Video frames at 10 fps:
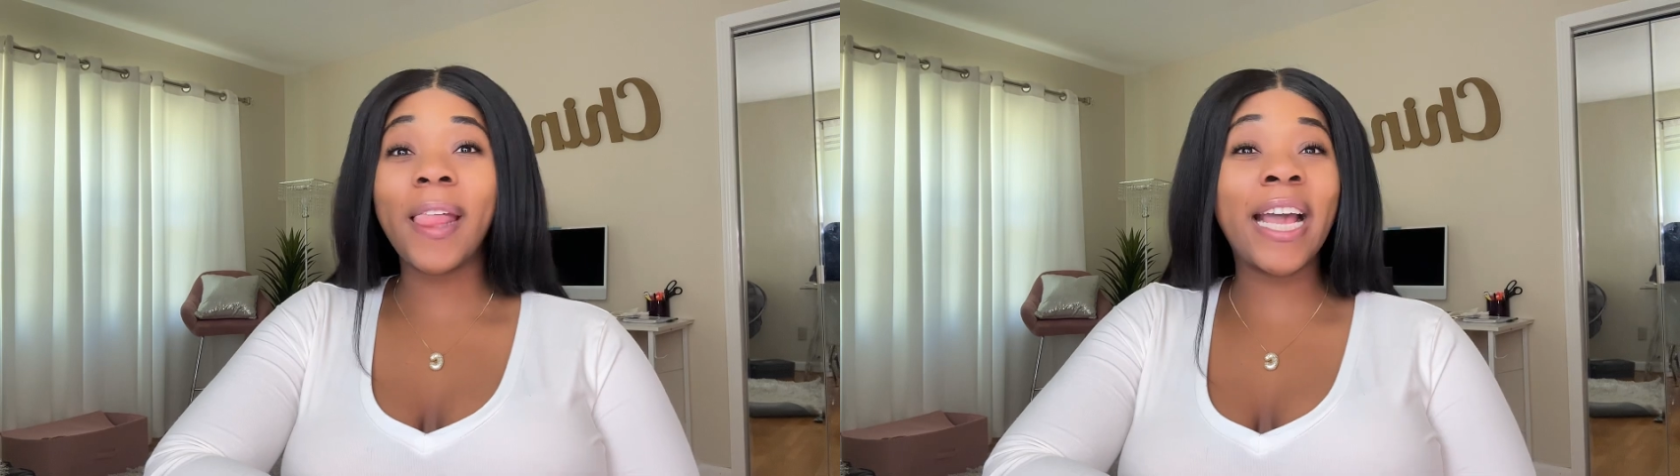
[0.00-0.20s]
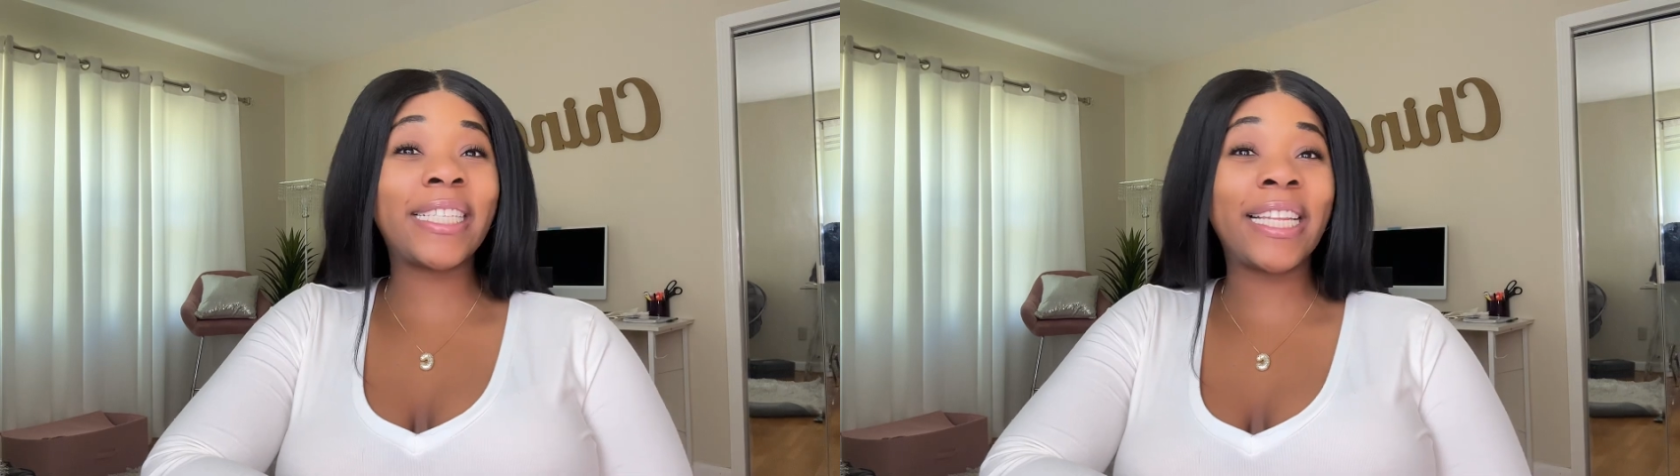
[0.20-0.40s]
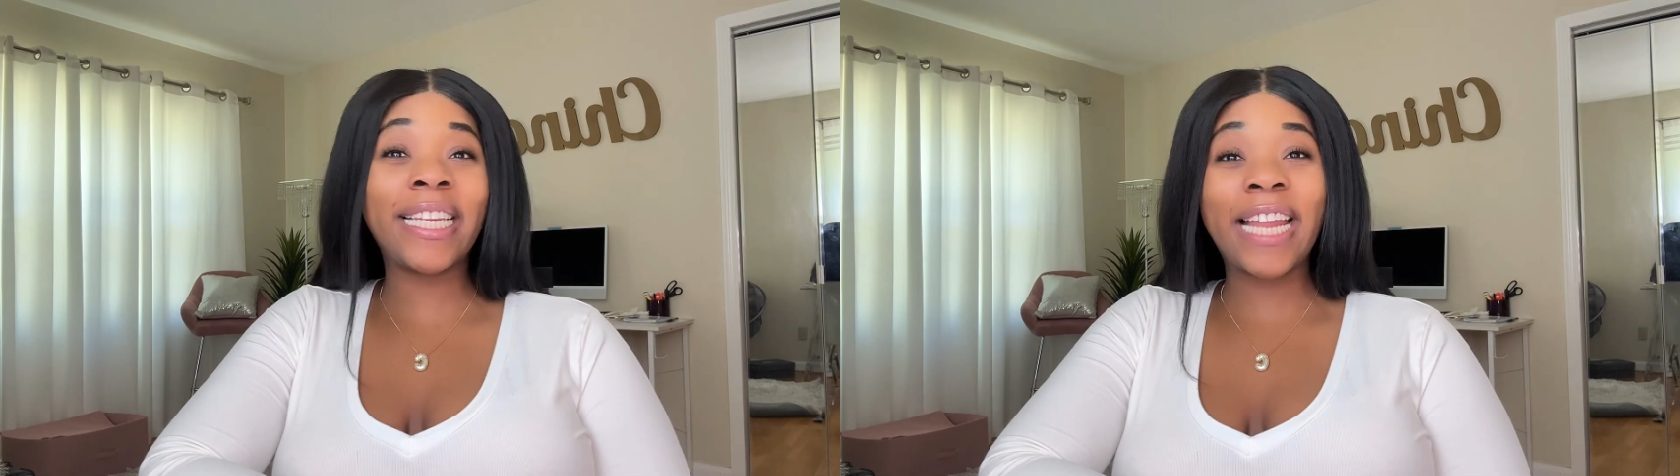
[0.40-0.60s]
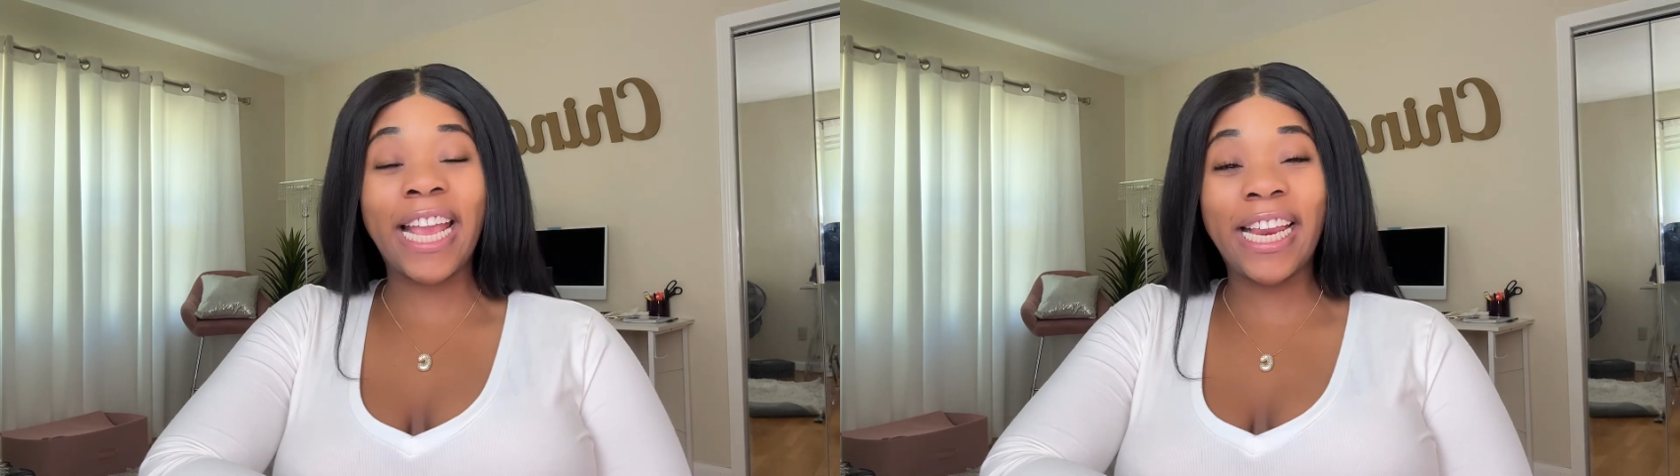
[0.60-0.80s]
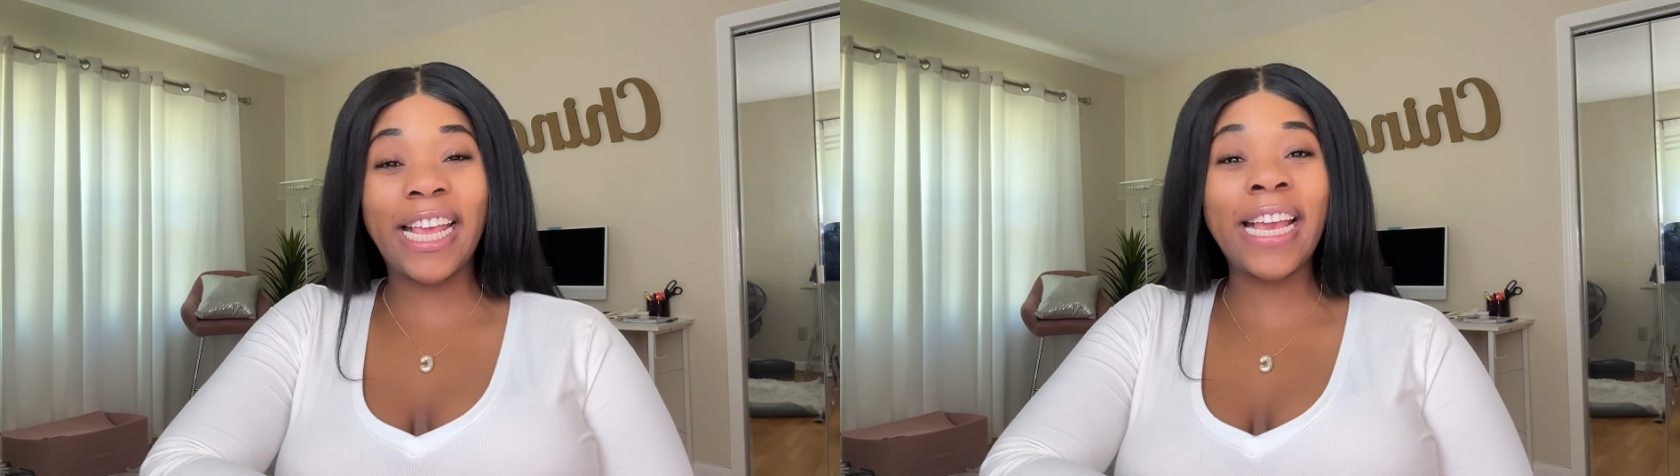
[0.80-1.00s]
as a
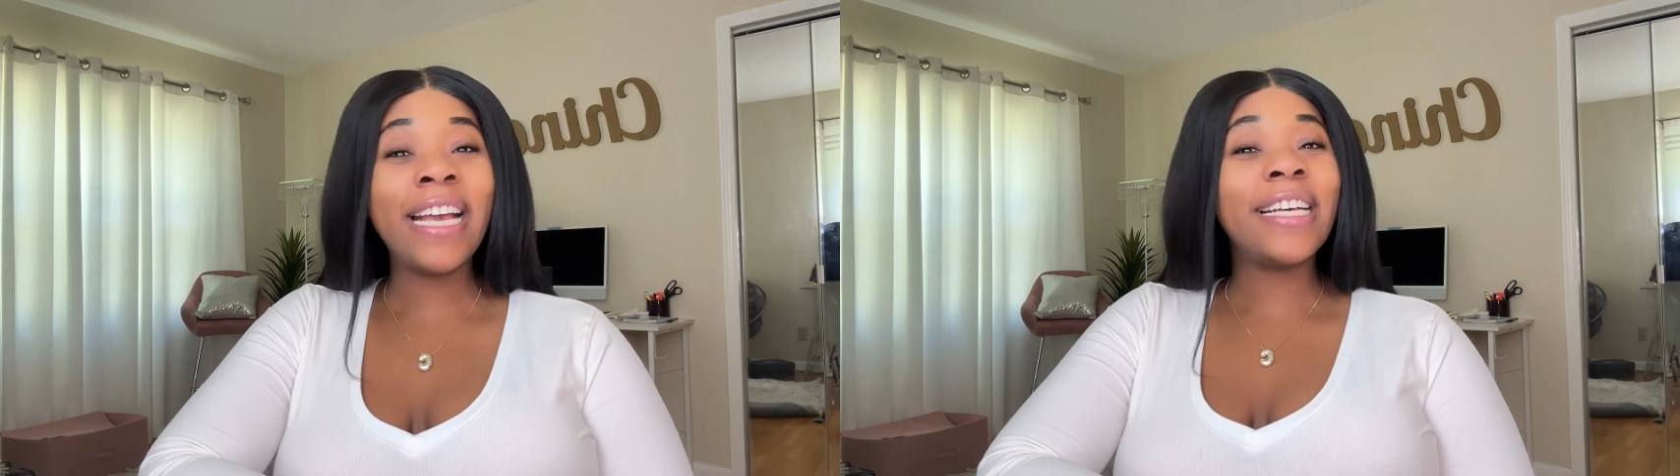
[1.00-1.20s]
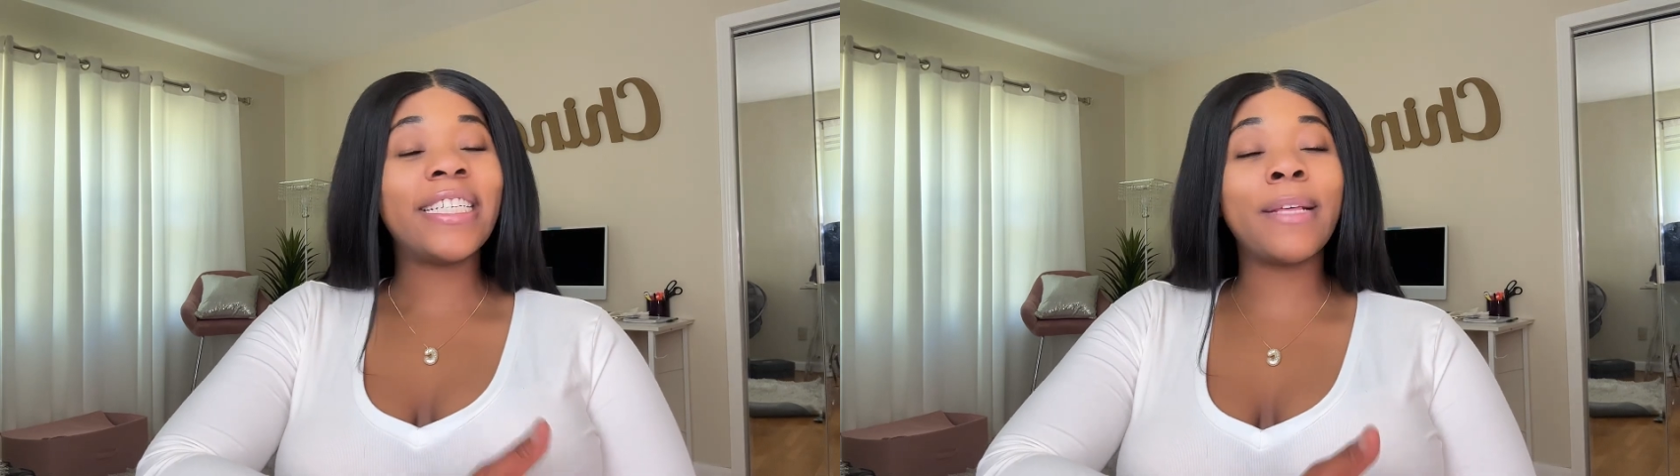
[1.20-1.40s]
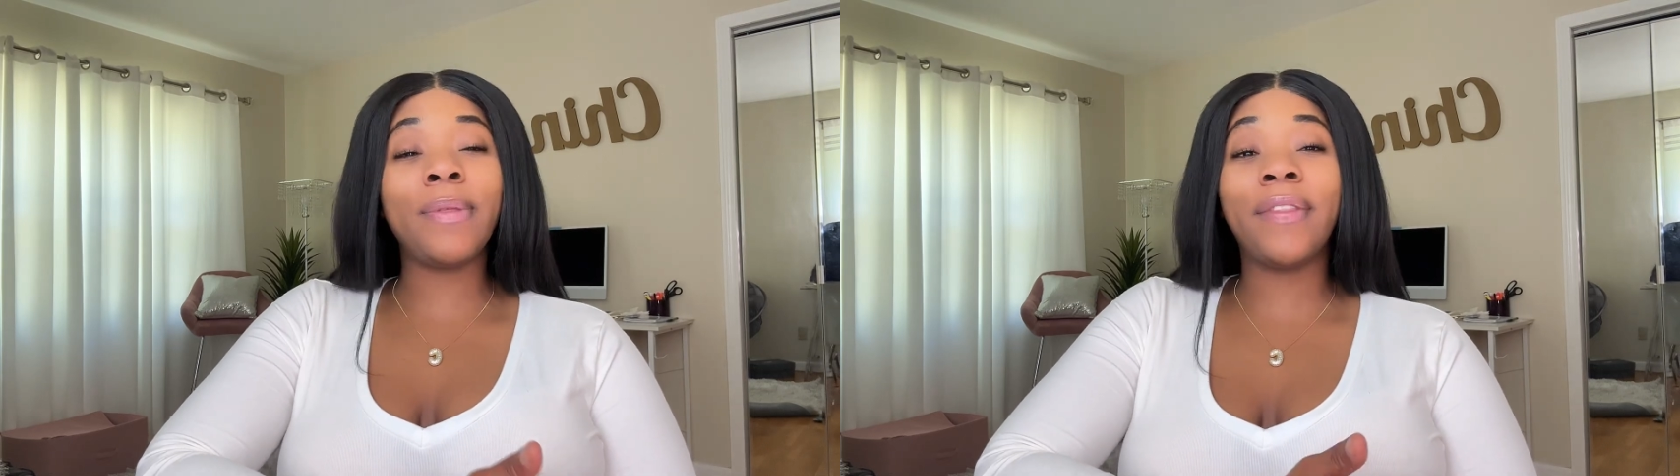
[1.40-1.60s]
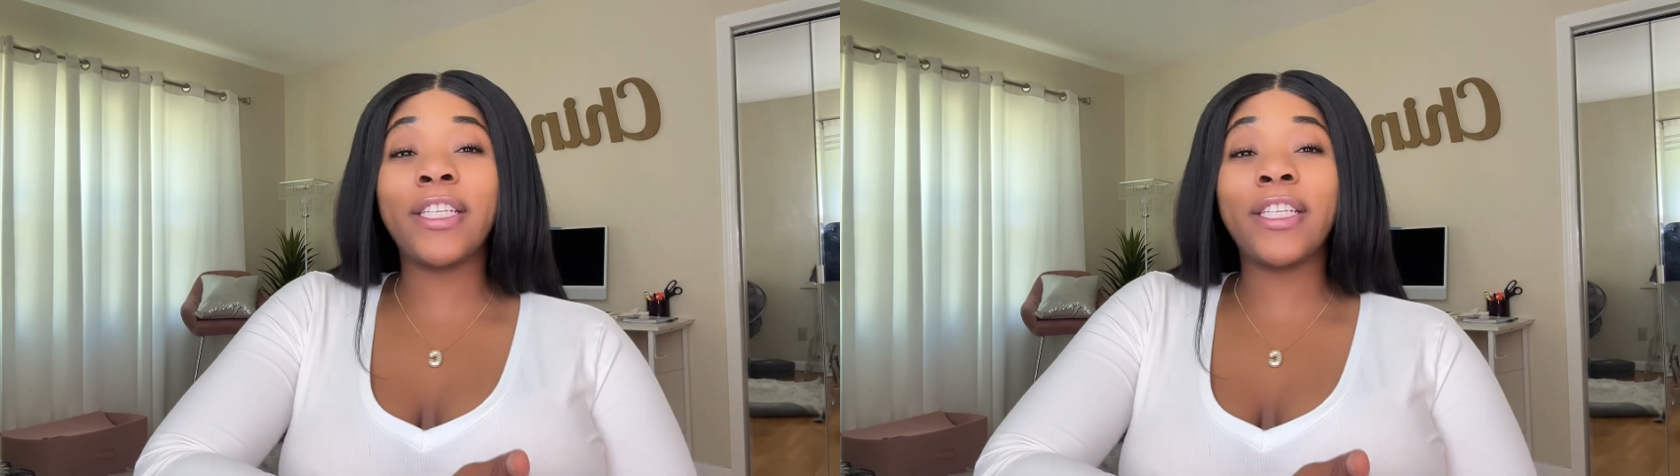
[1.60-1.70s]
lady, something